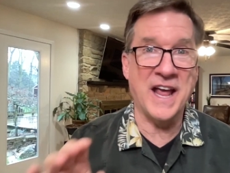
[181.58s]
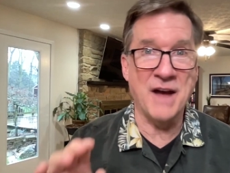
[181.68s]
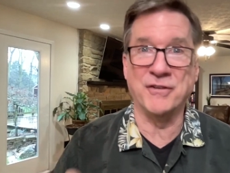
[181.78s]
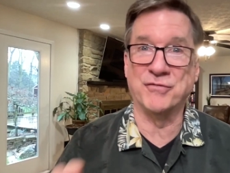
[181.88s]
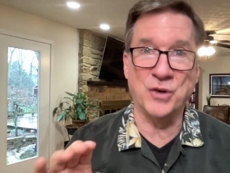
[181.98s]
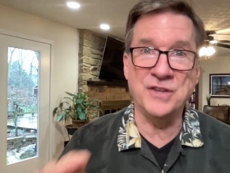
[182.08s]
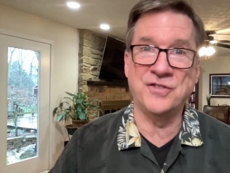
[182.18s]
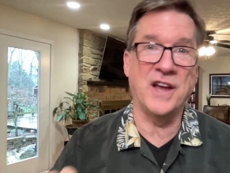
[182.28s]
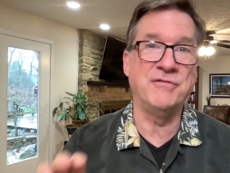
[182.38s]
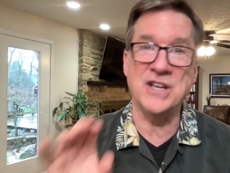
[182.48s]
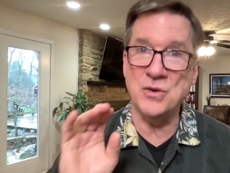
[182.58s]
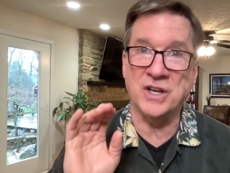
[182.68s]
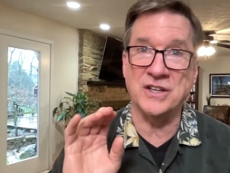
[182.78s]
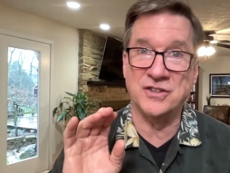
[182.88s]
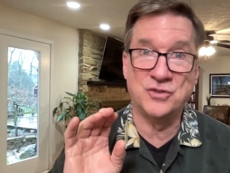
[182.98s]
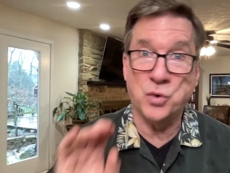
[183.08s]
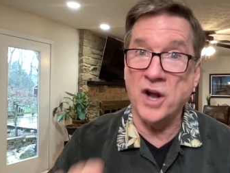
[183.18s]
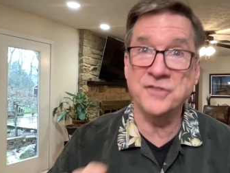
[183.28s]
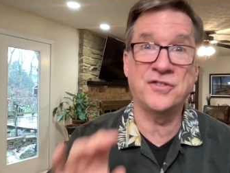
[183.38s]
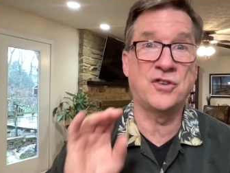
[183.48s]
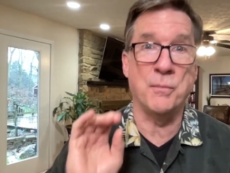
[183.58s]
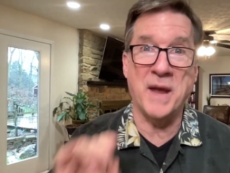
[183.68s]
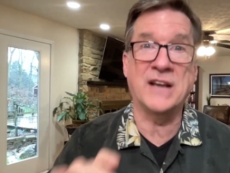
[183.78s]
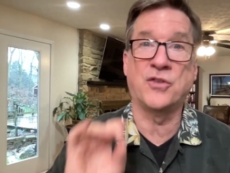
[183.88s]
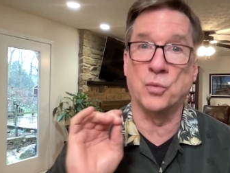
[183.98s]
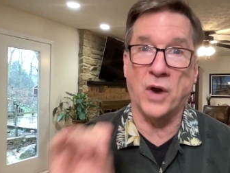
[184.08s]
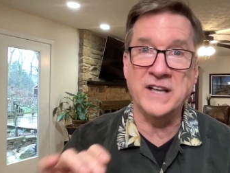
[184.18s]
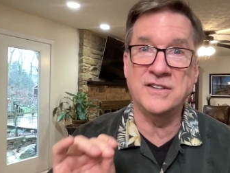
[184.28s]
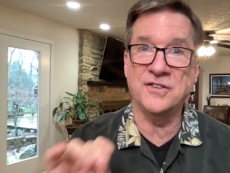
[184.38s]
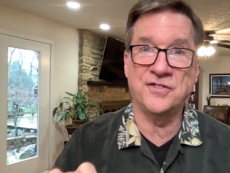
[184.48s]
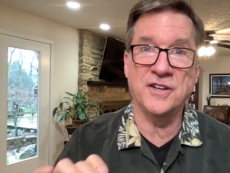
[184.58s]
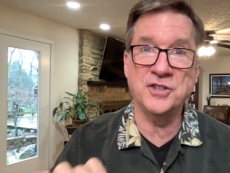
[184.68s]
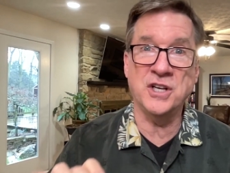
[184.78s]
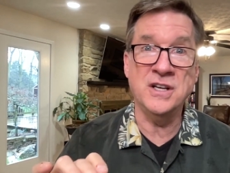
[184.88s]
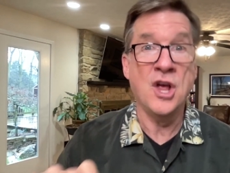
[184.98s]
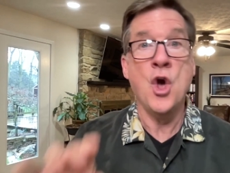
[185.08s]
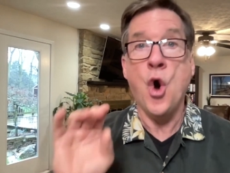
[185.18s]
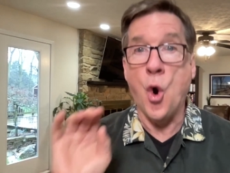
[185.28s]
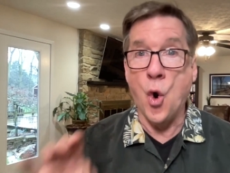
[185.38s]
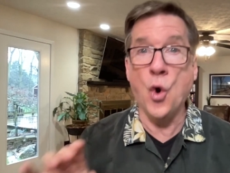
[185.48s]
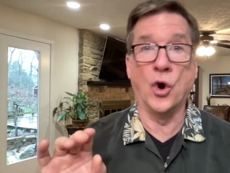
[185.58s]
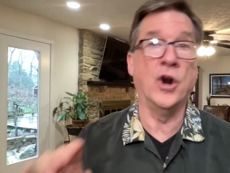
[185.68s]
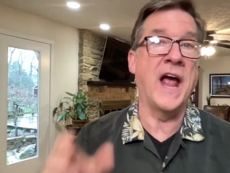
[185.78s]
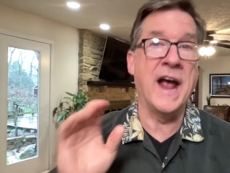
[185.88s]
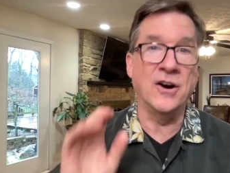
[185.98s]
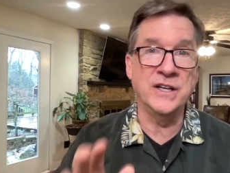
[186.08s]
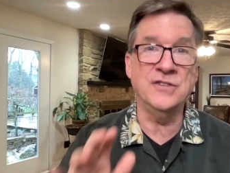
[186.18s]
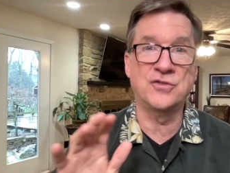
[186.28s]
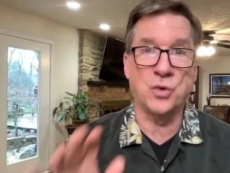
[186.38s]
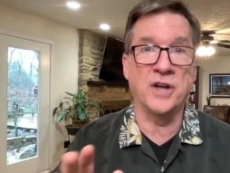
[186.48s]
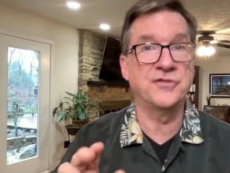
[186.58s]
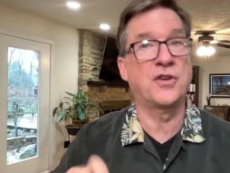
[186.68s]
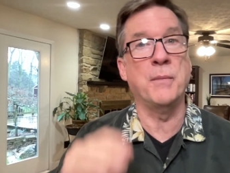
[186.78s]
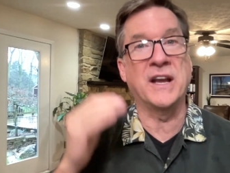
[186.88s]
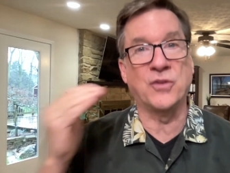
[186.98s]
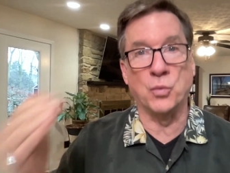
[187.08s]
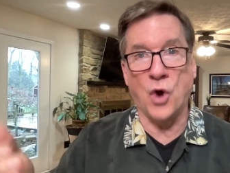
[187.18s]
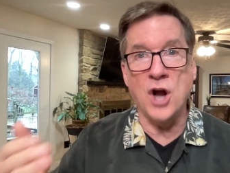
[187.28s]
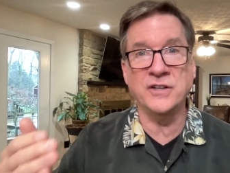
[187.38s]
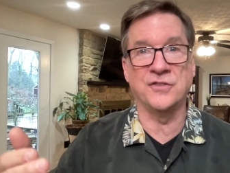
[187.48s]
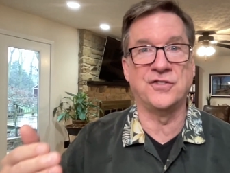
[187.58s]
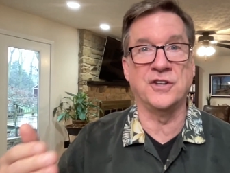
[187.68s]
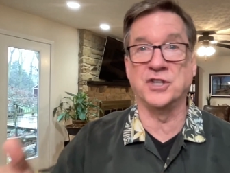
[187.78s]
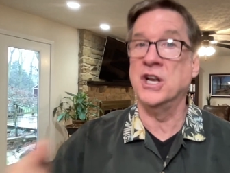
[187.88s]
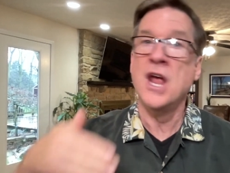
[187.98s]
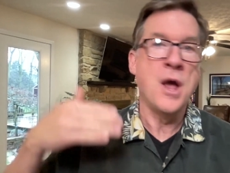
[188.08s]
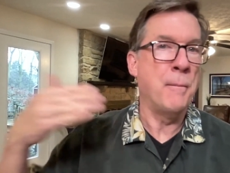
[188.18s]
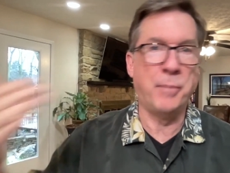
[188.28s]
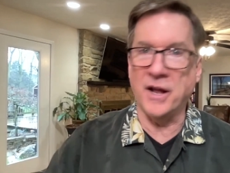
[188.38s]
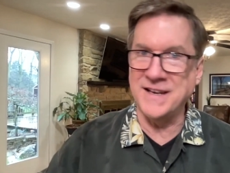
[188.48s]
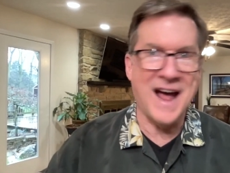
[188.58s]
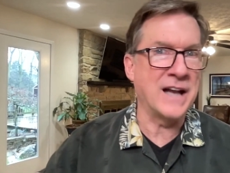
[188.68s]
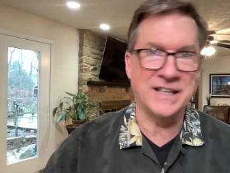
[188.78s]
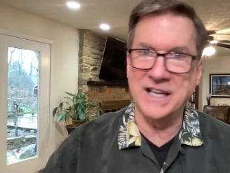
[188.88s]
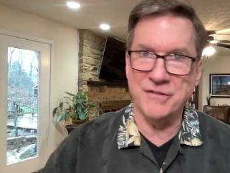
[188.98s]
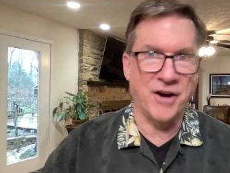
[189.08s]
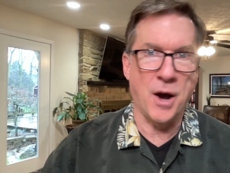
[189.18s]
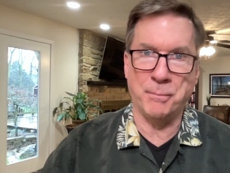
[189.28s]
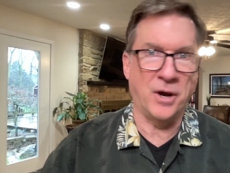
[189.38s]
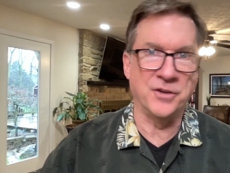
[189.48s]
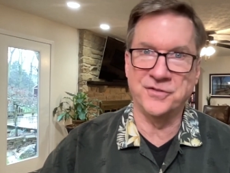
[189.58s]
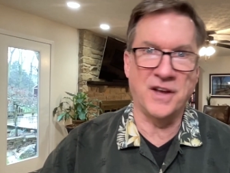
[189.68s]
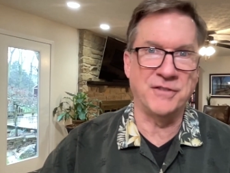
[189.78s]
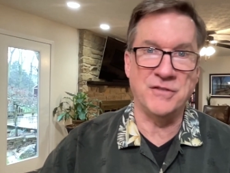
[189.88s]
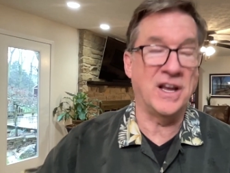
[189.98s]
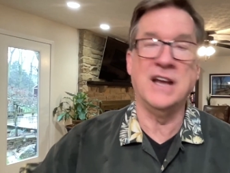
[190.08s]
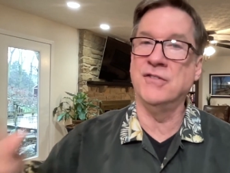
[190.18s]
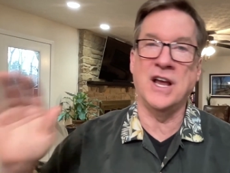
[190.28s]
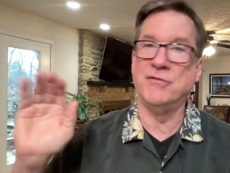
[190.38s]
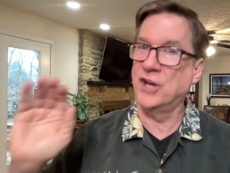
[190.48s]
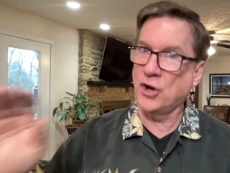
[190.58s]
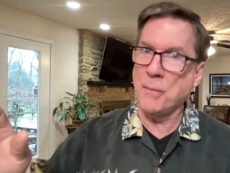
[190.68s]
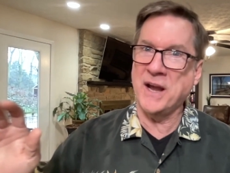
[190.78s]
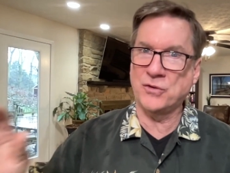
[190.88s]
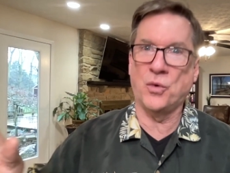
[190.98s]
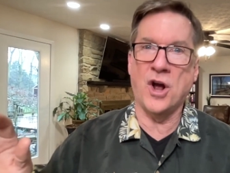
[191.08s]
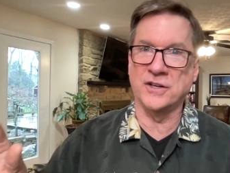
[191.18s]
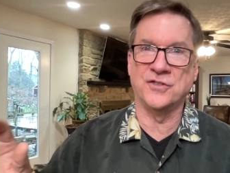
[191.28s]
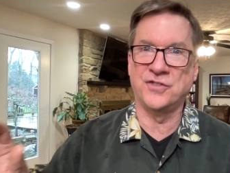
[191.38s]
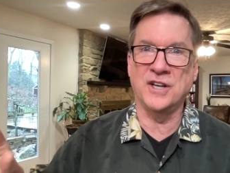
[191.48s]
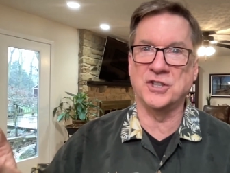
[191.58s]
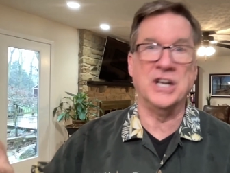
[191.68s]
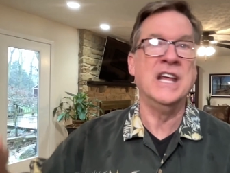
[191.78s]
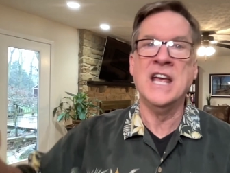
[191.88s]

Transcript: to have a free safety you can trust to make the right decision, or at least trust to make the wrong decision, but not give up a 70. If, if you're going to make the wrong decision,